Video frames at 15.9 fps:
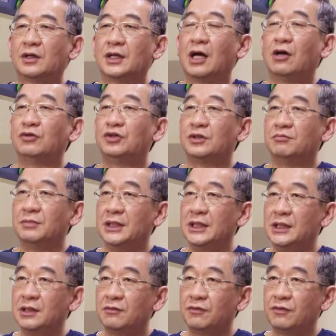culture
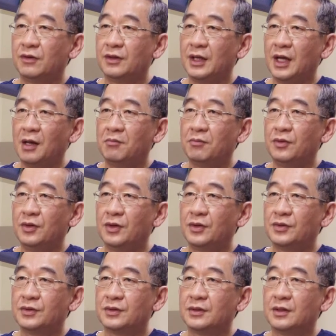medium for the
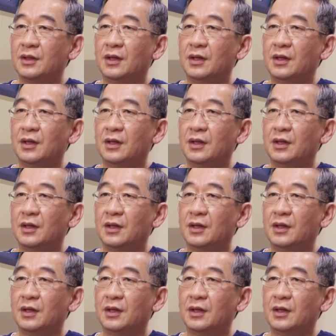embryos.